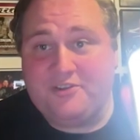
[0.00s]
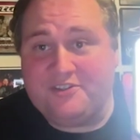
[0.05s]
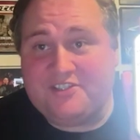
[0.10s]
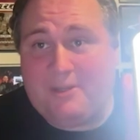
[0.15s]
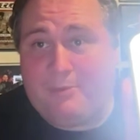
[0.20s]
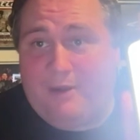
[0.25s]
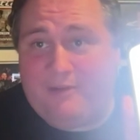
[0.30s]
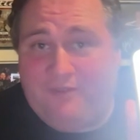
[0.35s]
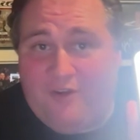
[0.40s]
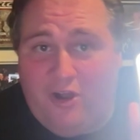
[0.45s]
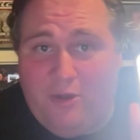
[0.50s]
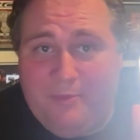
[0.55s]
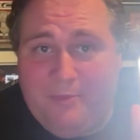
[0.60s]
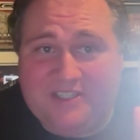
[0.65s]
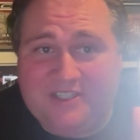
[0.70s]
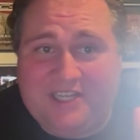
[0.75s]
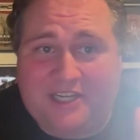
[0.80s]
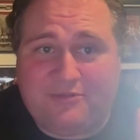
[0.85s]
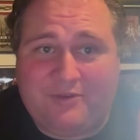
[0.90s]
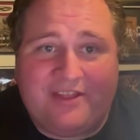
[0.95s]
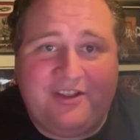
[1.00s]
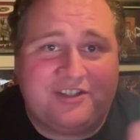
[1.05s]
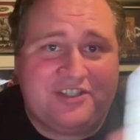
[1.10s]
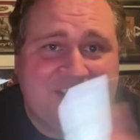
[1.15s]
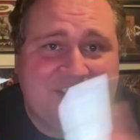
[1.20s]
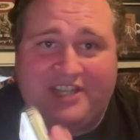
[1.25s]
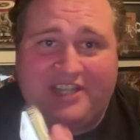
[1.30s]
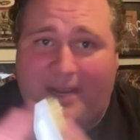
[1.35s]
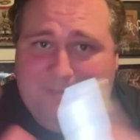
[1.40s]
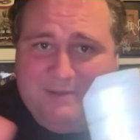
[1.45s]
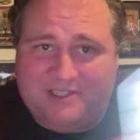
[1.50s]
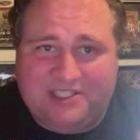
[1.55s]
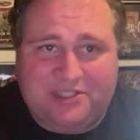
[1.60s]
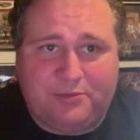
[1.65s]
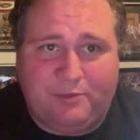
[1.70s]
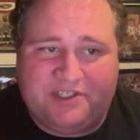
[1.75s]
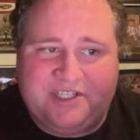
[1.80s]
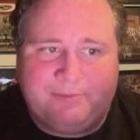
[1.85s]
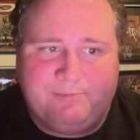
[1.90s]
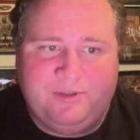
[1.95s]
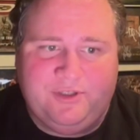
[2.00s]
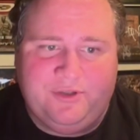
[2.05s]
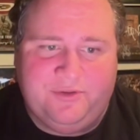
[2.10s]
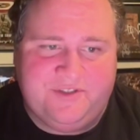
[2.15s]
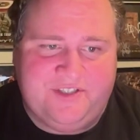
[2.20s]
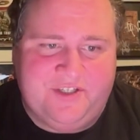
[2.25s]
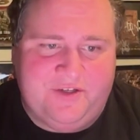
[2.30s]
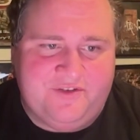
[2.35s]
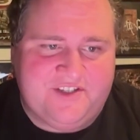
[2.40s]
to do this on my phone because I'd rather just not be switching Bluetooth